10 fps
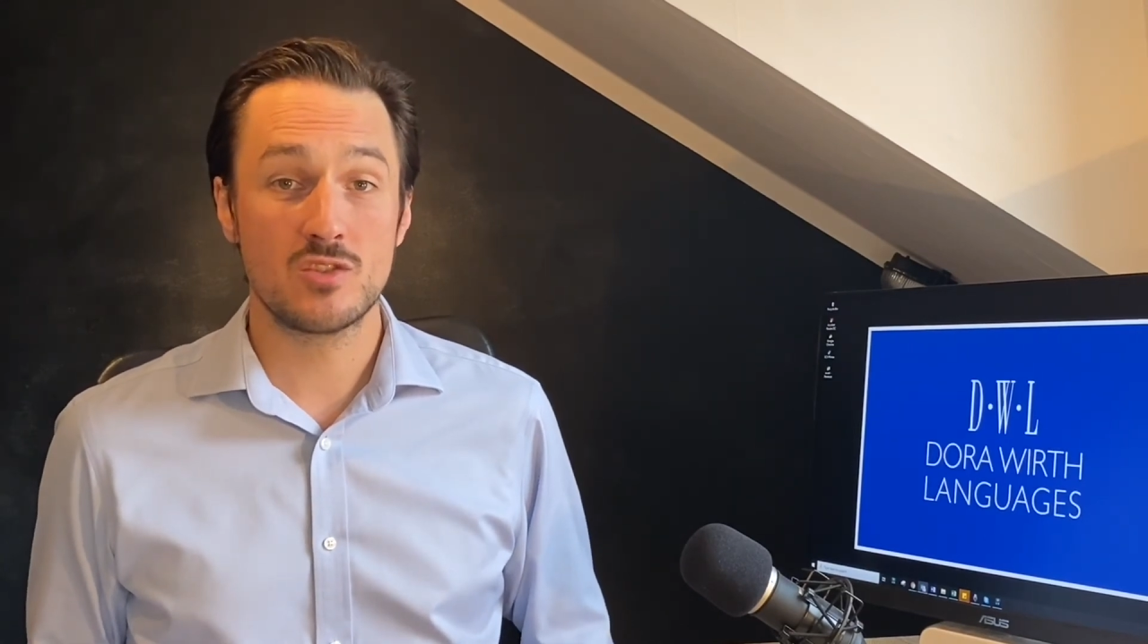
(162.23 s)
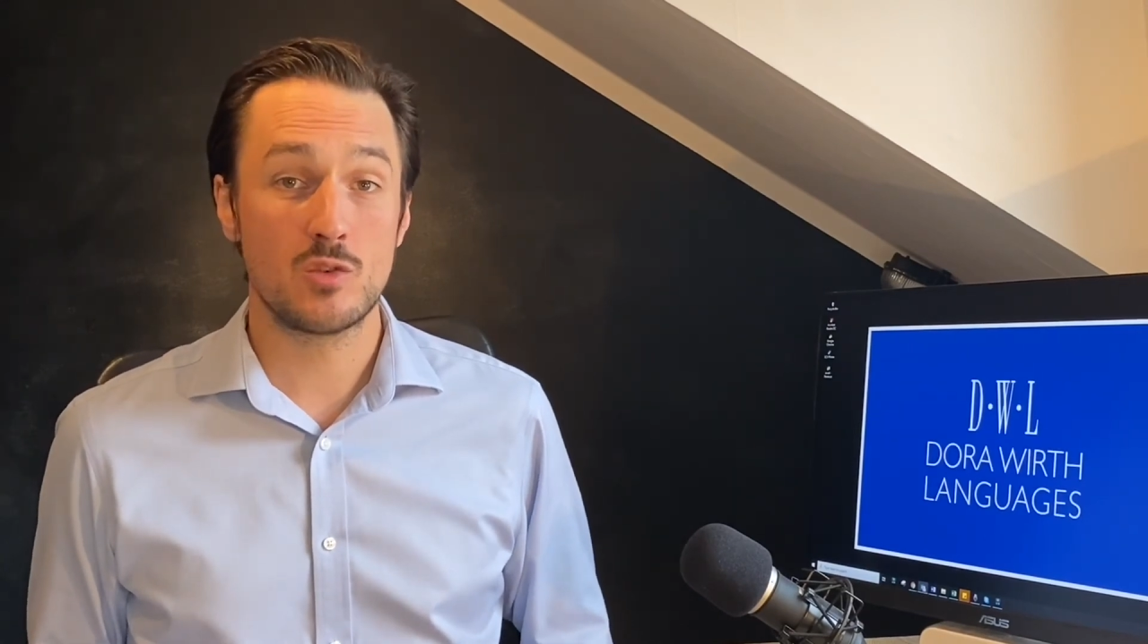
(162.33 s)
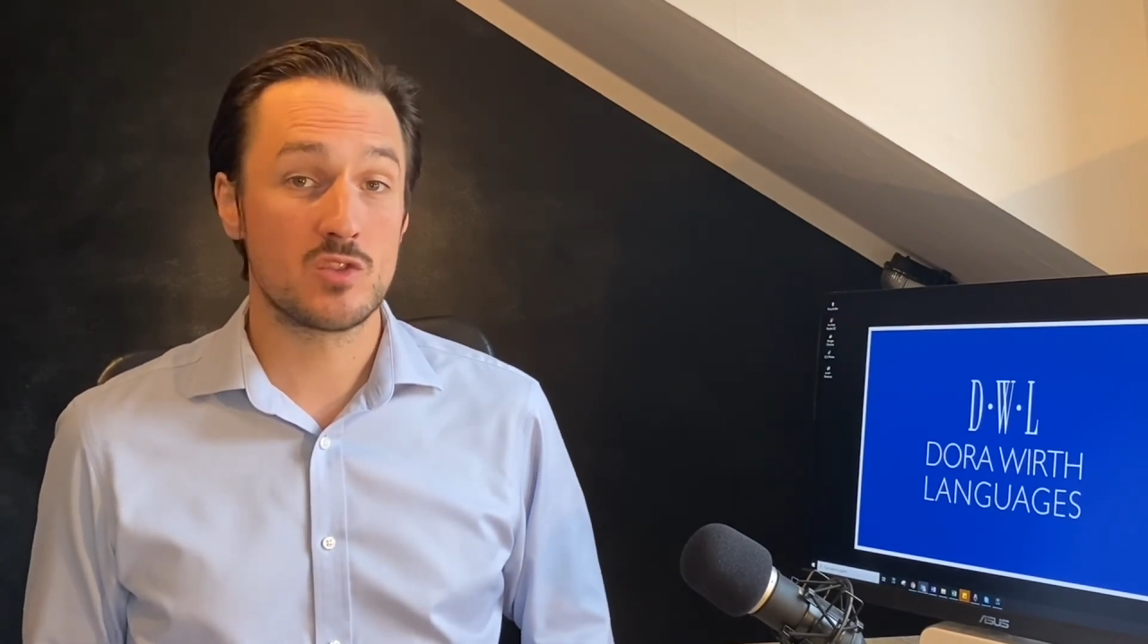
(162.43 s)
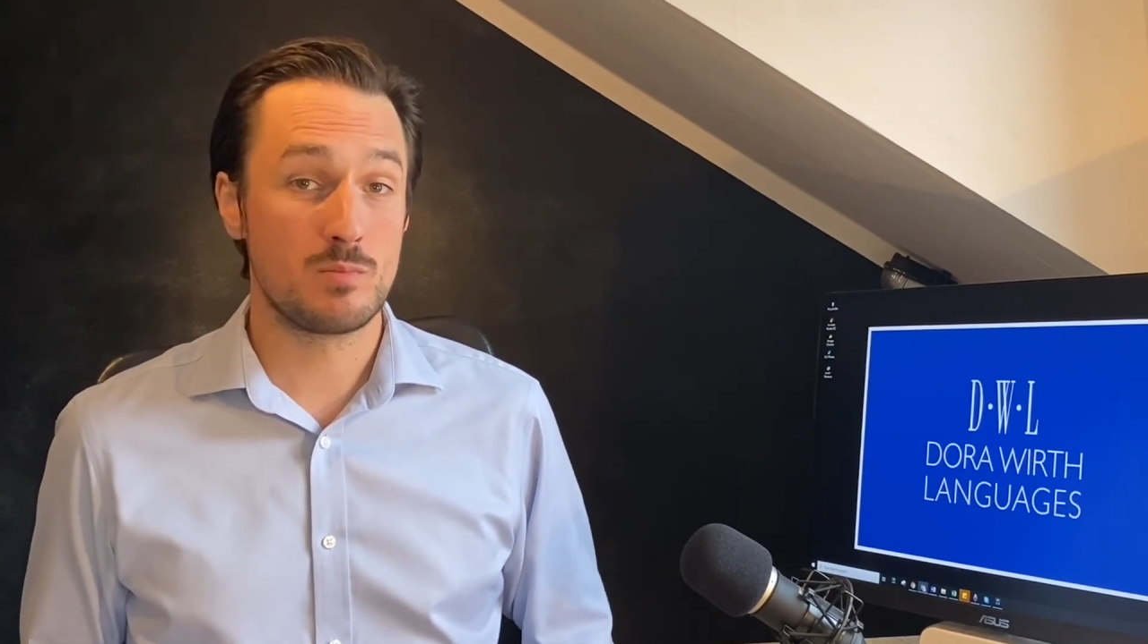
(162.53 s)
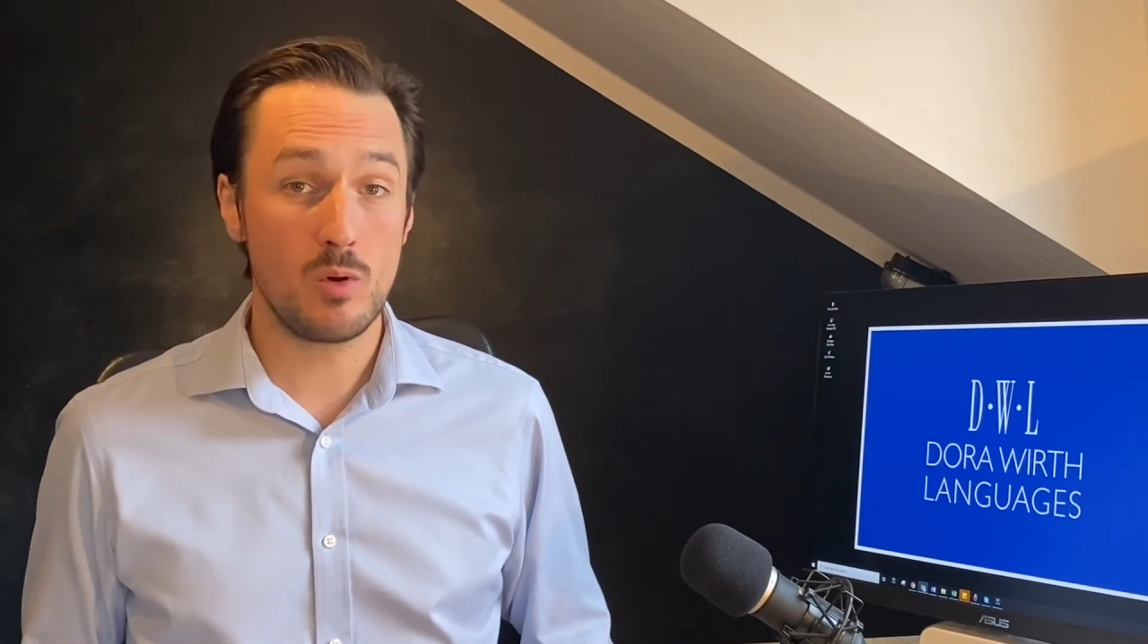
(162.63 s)

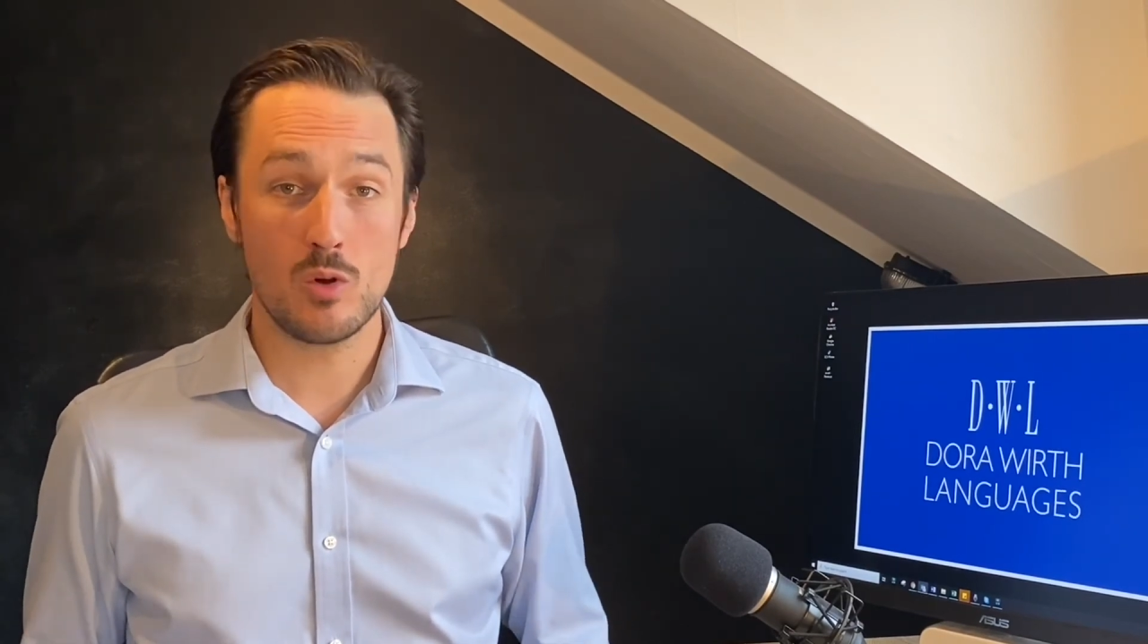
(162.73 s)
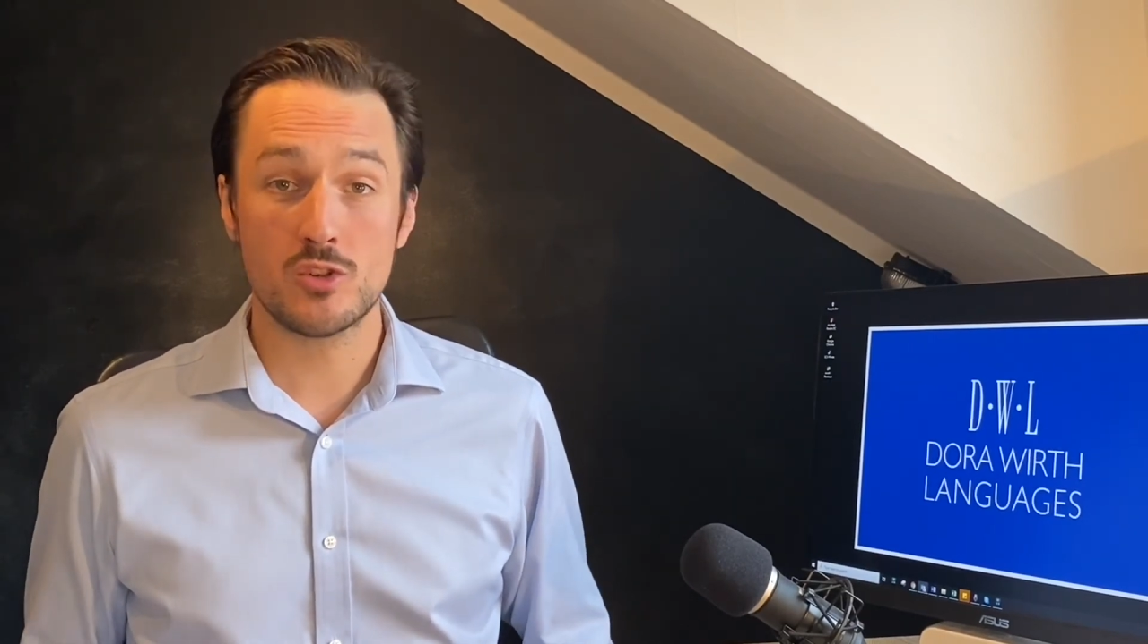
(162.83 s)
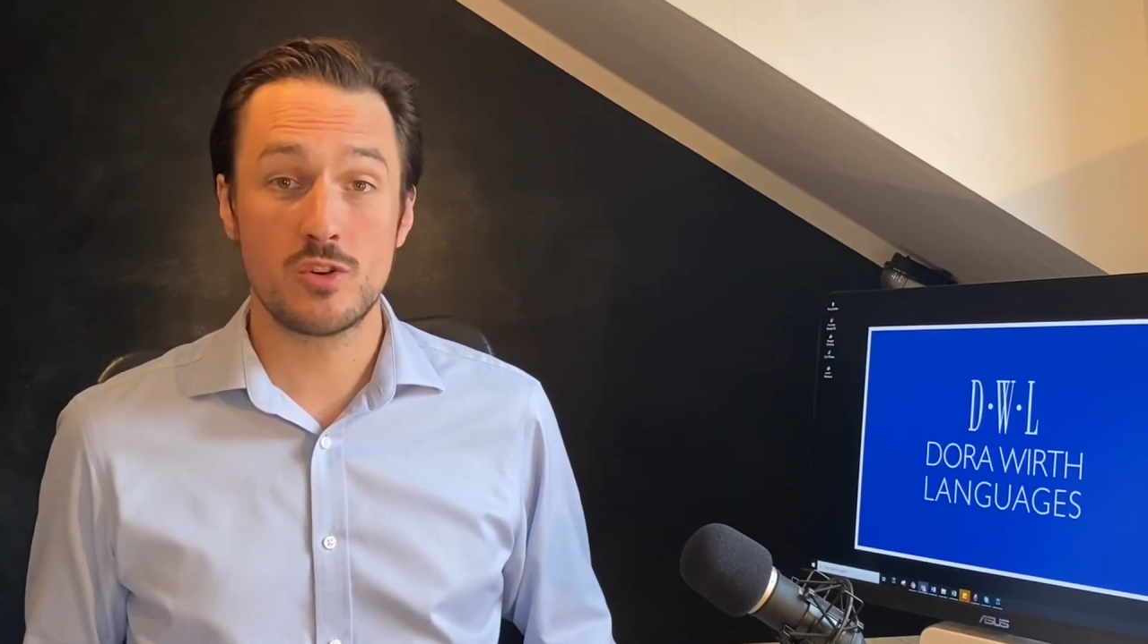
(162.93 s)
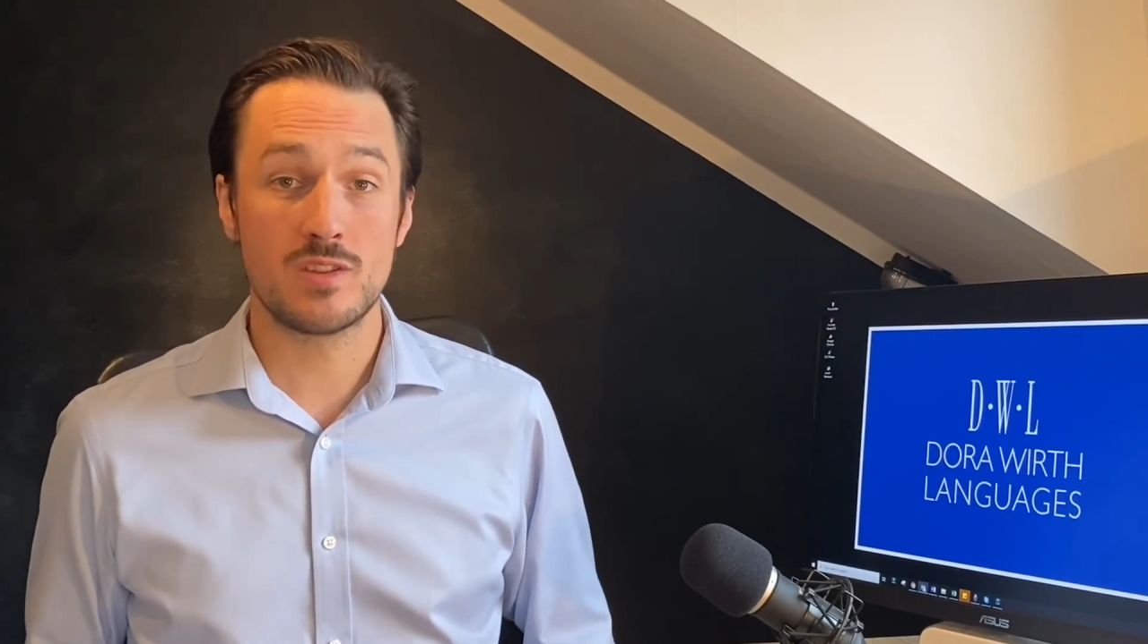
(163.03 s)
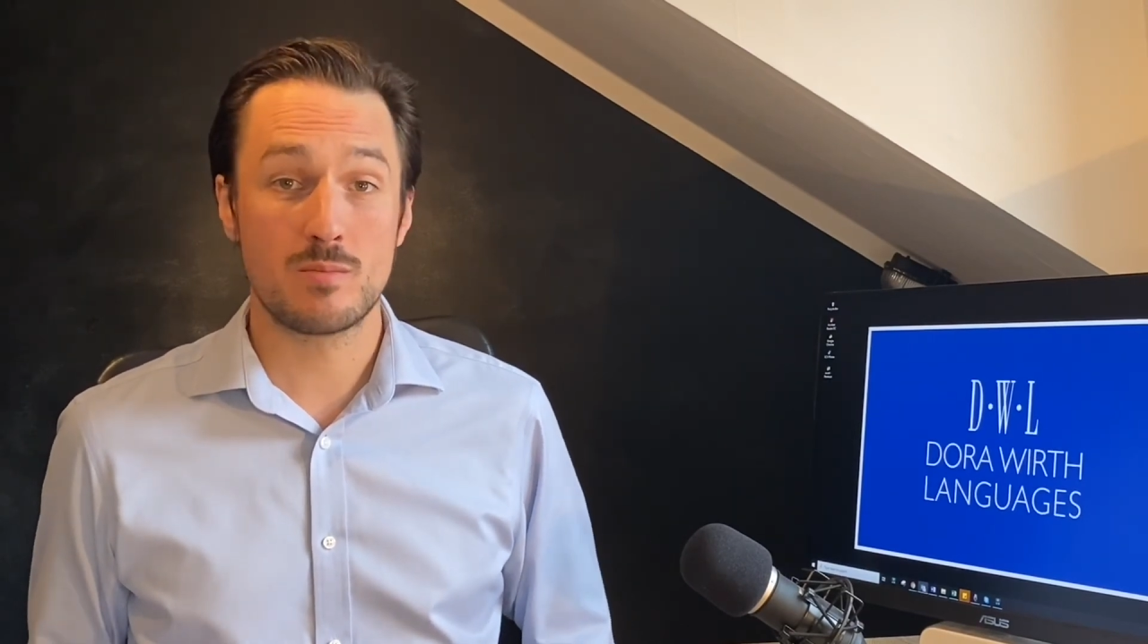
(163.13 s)
or support during